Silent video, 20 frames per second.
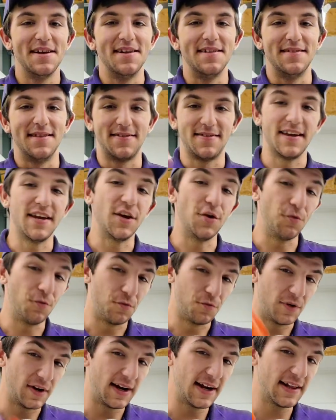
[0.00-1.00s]
the thing you
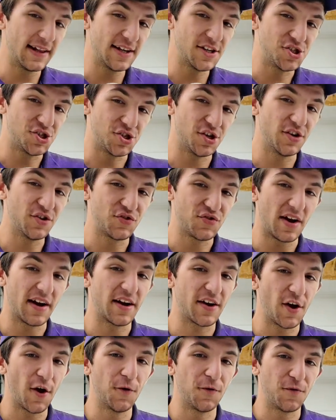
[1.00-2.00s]
really should try
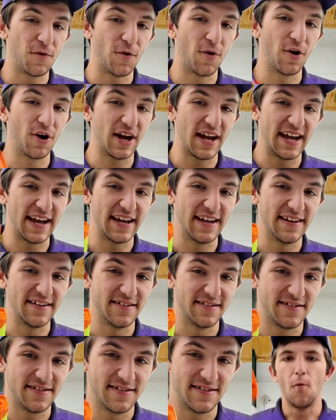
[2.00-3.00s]
to go for
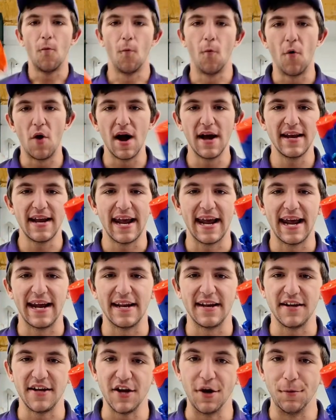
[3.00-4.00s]
is
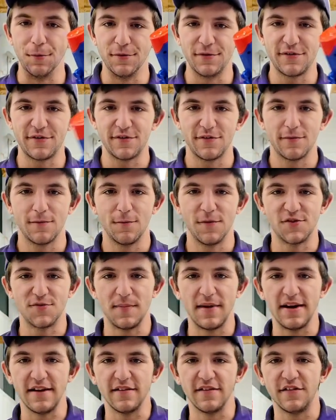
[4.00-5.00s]
one-handed use, which
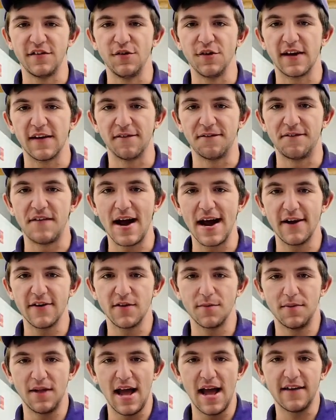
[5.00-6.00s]
means you can fire
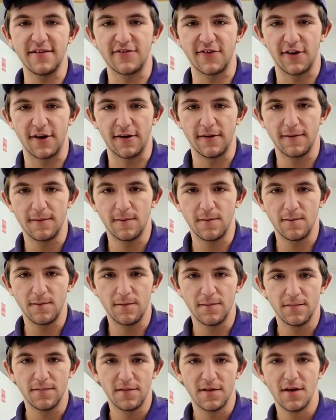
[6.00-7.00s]
the blaster
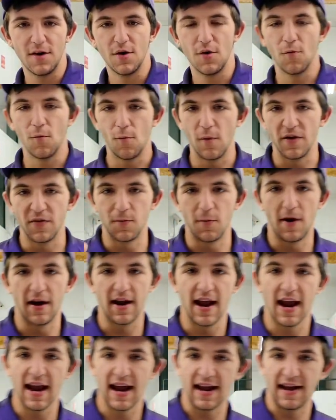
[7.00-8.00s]
with
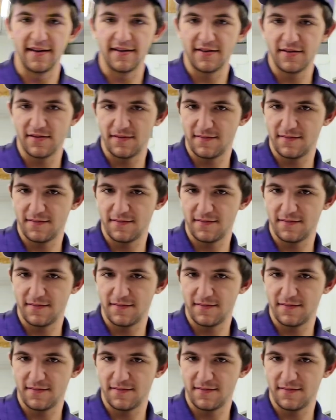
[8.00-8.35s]
one hand.